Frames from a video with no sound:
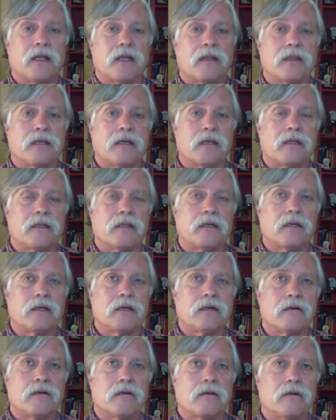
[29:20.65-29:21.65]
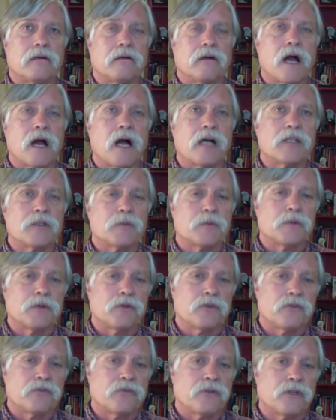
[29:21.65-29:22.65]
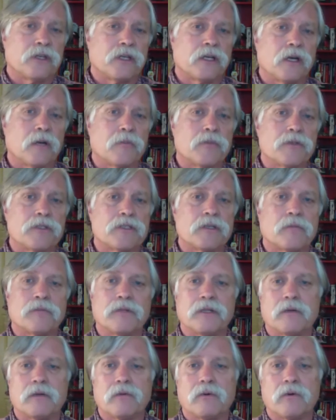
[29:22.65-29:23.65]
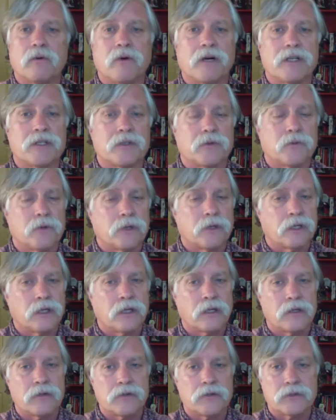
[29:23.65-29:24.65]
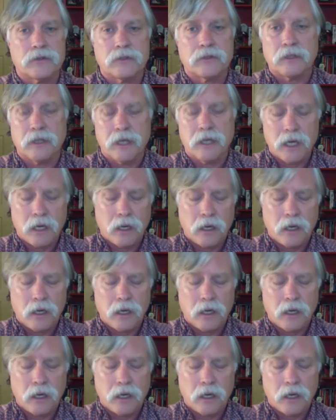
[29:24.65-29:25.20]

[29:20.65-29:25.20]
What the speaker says: I think the hospitals filling up is something that we're watching really closely.